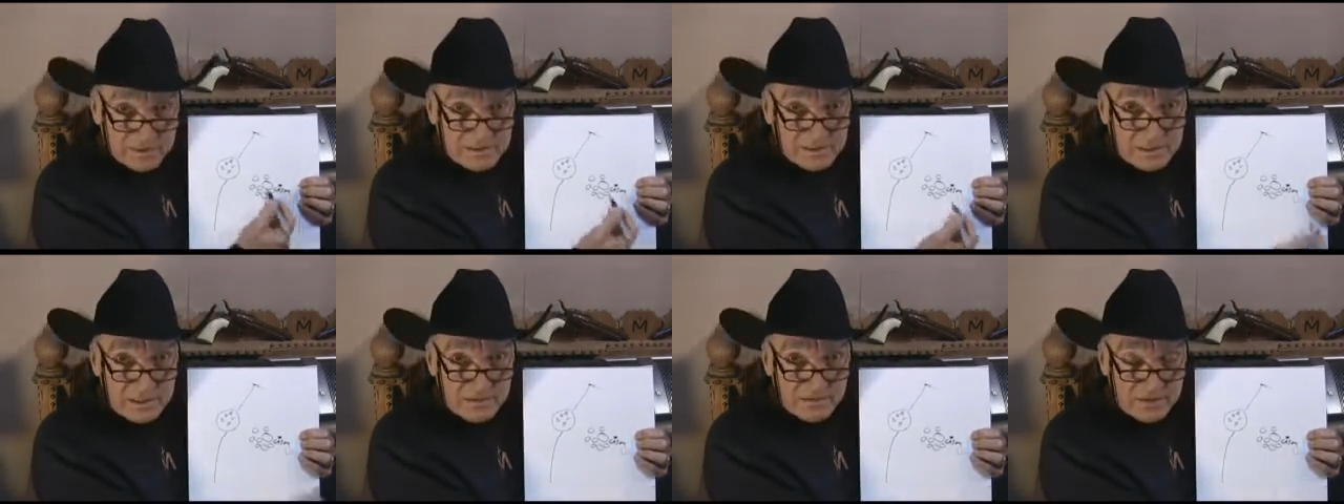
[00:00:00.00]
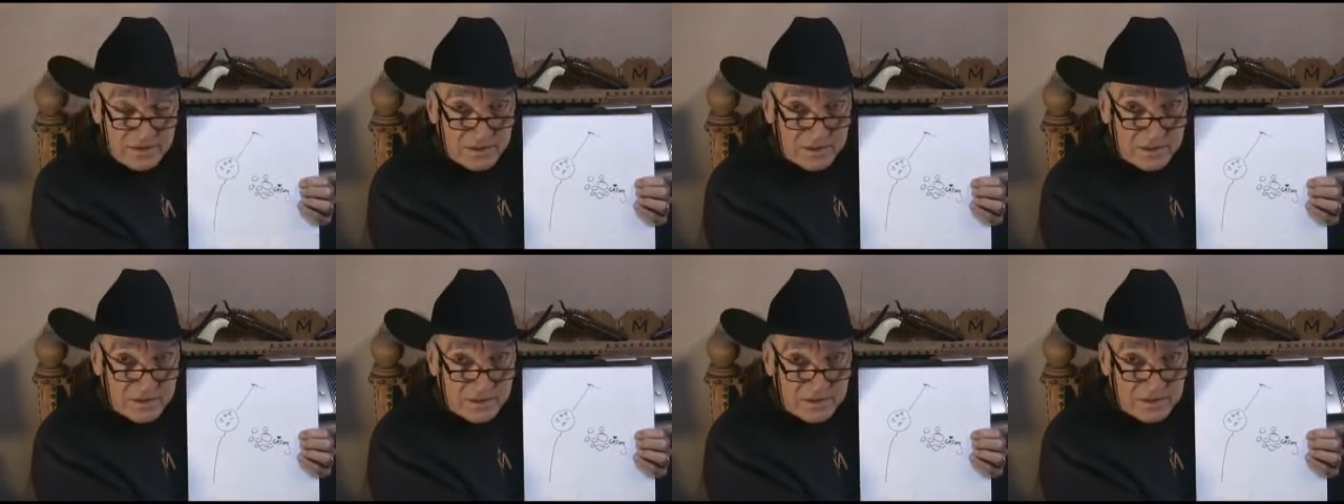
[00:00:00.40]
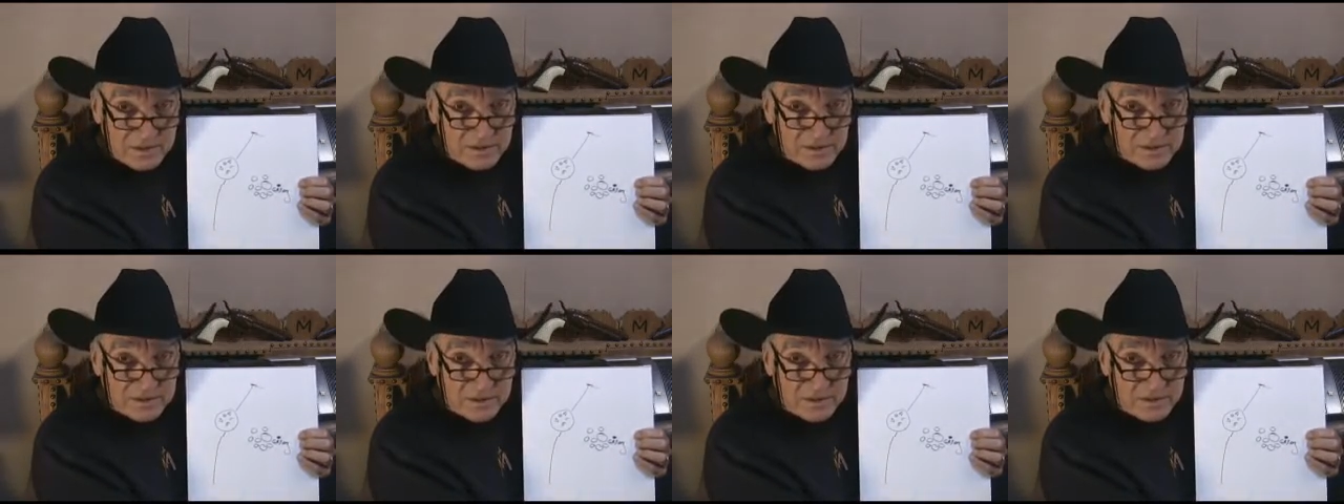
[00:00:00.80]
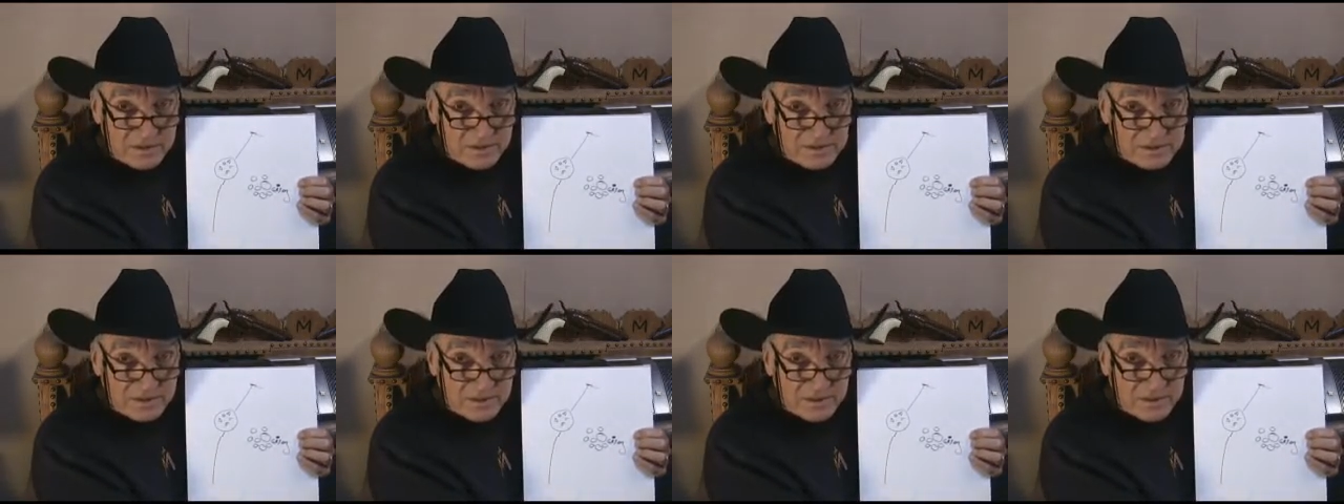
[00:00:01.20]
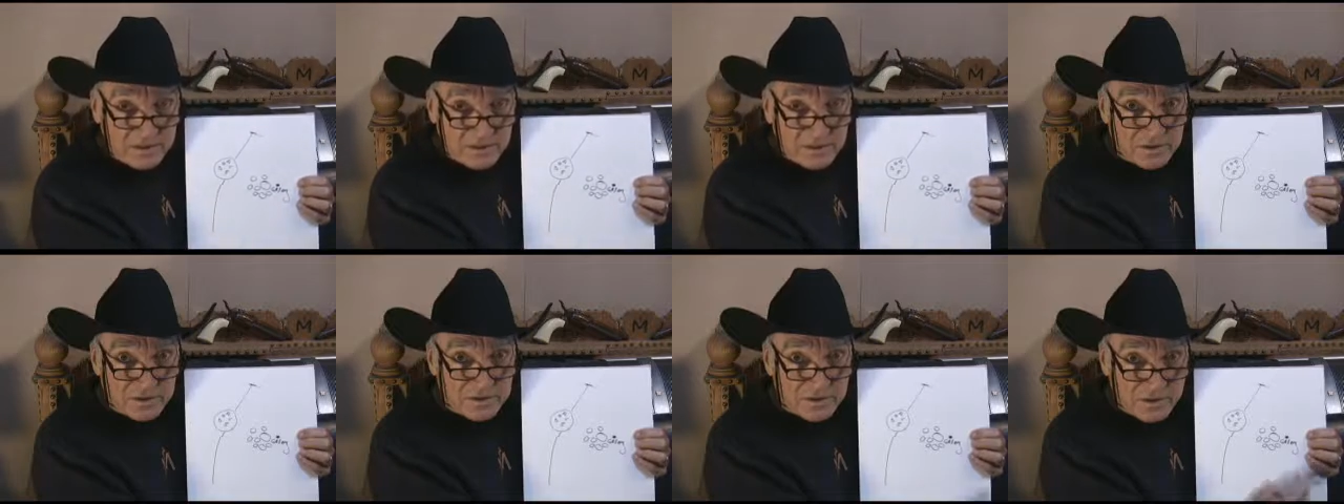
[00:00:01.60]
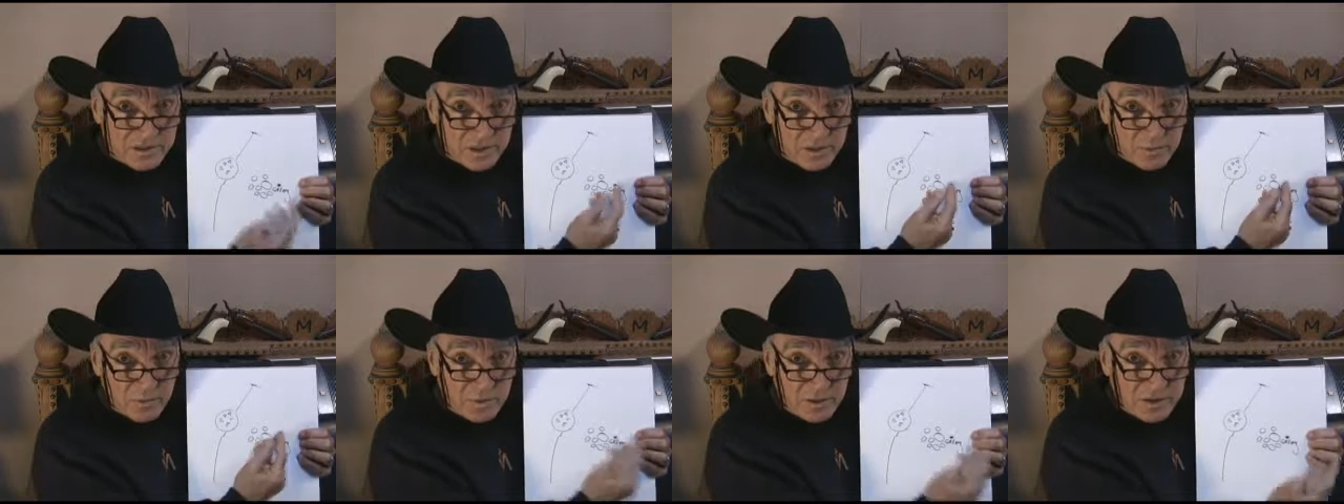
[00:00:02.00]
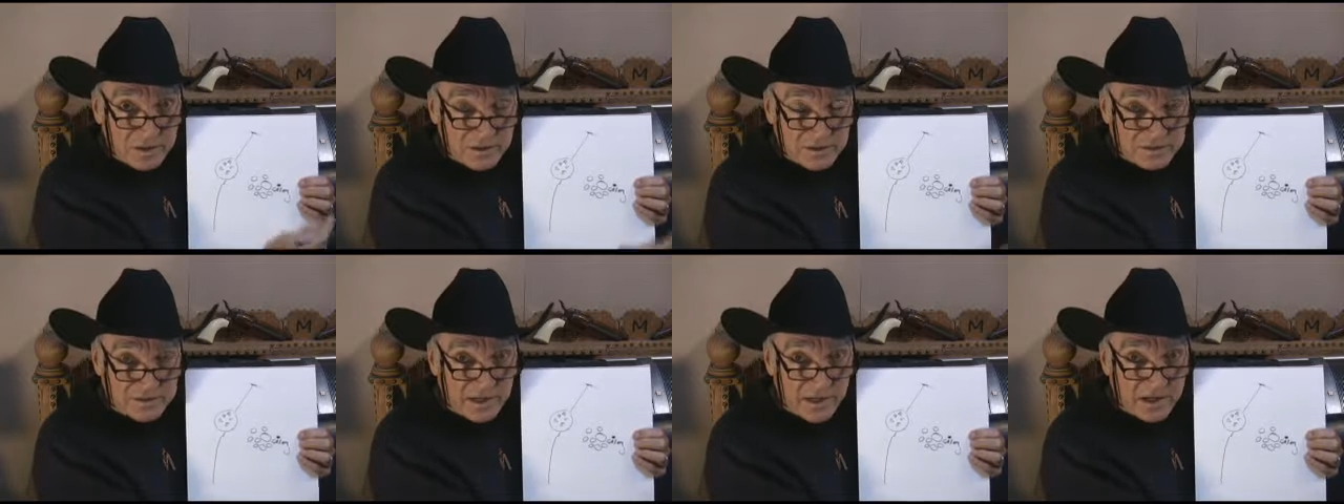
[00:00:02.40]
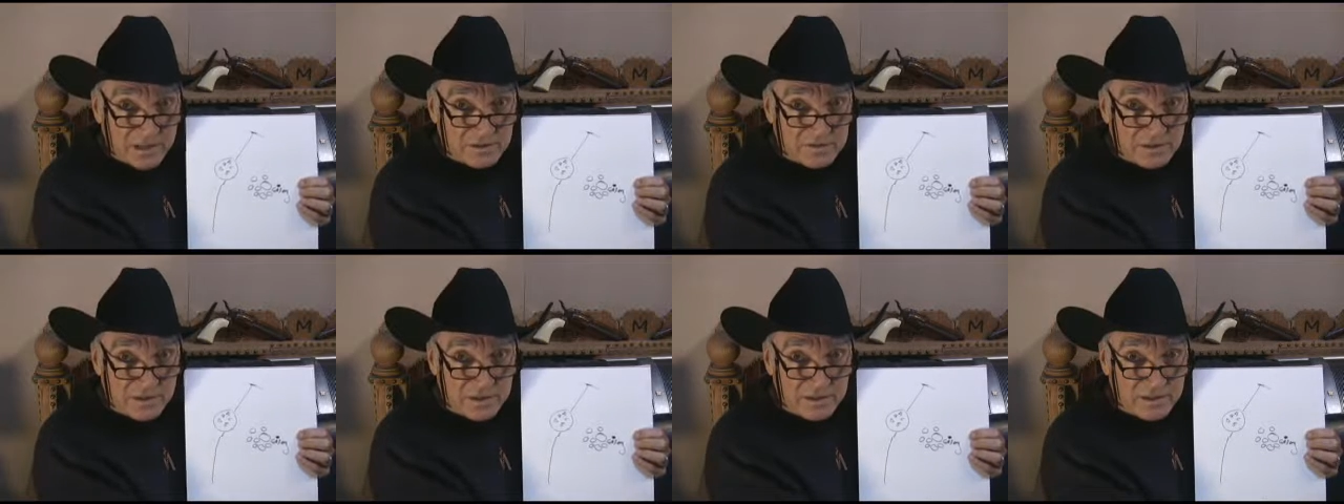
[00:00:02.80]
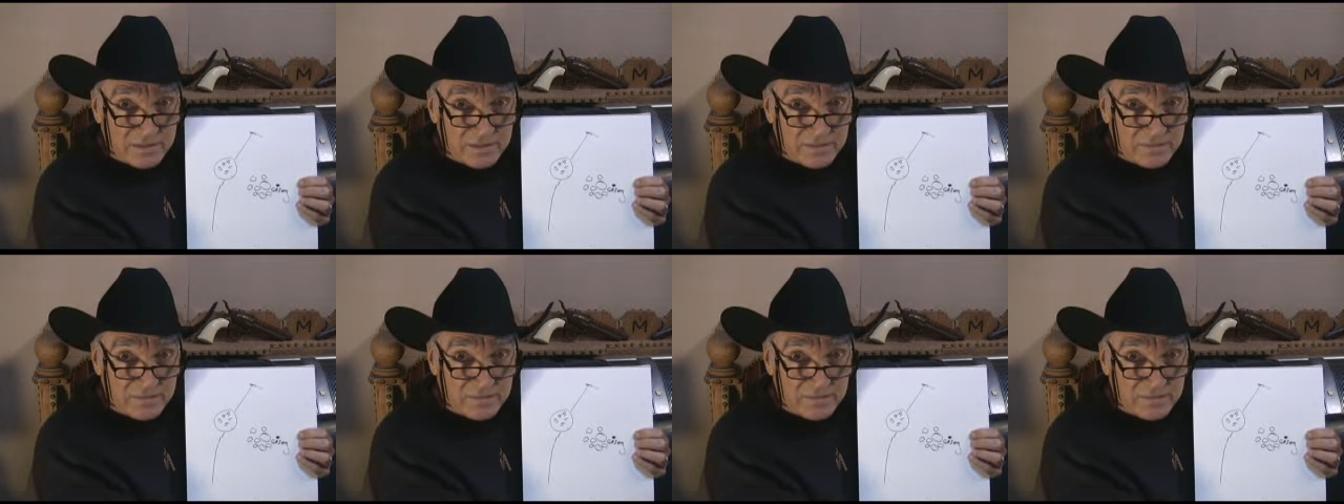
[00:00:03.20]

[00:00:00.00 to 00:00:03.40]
to see if anything in there is any good that he'll put in his gallery.